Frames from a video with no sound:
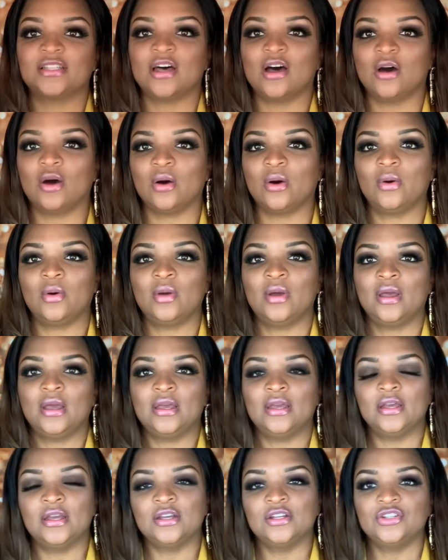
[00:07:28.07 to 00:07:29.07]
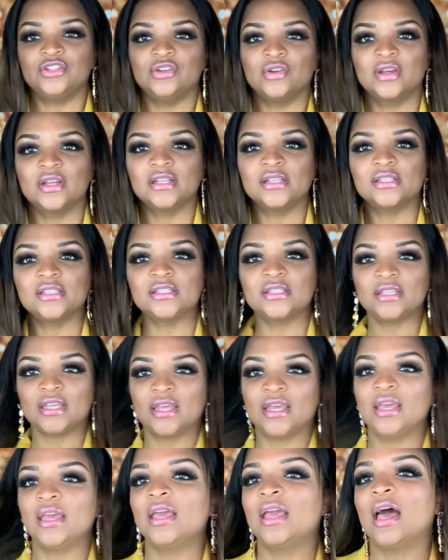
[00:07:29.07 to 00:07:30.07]
So as you can
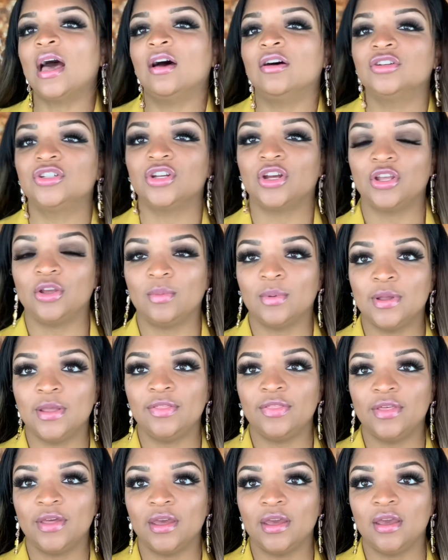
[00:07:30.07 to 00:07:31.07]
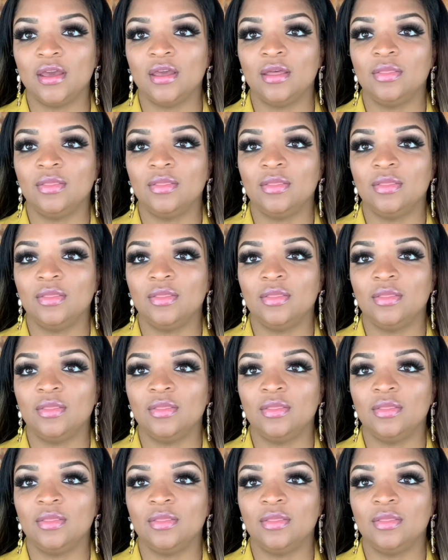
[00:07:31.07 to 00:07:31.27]
see, I'll show you with it,